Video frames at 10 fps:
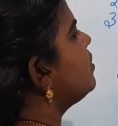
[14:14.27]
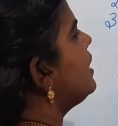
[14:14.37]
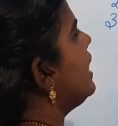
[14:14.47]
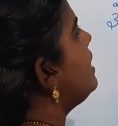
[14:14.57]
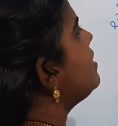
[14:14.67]
So,
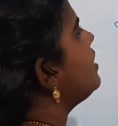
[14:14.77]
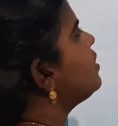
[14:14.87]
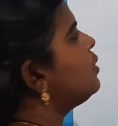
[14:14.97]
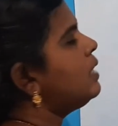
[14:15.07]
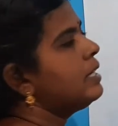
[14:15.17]

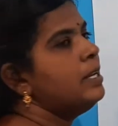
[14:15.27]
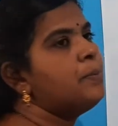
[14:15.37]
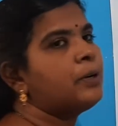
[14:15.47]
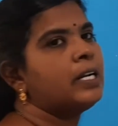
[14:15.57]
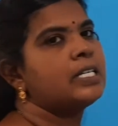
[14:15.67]
asexual
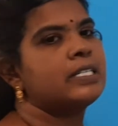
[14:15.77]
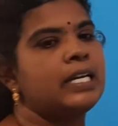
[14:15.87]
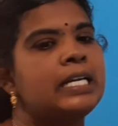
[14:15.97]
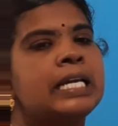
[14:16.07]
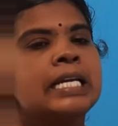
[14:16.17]

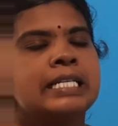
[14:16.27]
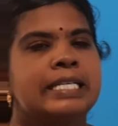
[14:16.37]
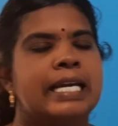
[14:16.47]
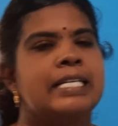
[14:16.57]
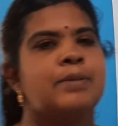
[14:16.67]
reproduction
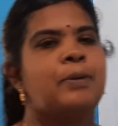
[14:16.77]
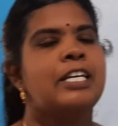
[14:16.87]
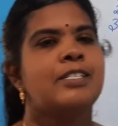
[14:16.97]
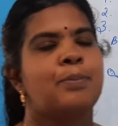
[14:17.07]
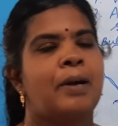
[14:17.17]
takes
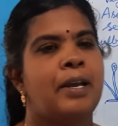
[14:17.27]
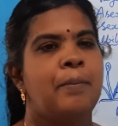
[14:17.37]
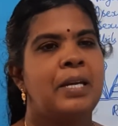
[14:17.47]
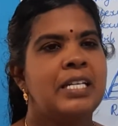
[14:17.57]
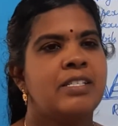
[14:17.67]
place by
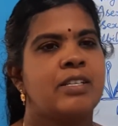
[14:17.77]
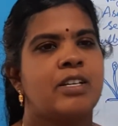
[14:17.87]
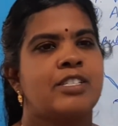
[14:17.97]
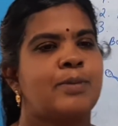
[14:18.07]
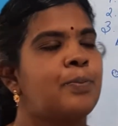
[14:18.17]
means
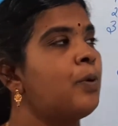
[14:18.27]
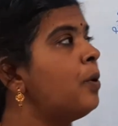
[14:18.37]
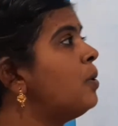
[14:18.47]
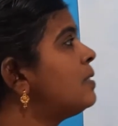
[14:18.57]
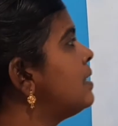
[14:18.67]
of
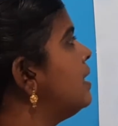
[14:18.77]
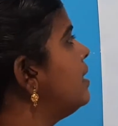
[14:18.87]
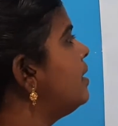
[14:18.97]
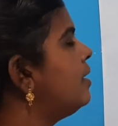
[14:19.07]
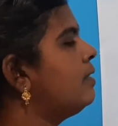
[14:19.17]
spores
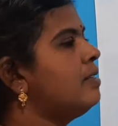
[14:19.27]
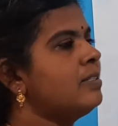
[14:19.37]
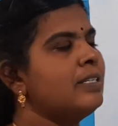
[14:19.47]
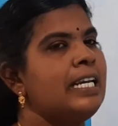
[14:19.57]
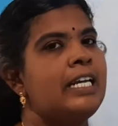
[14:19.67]

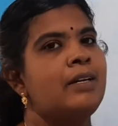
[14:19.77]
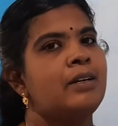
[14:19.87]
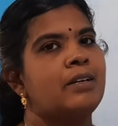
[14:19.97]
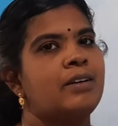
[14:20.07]
in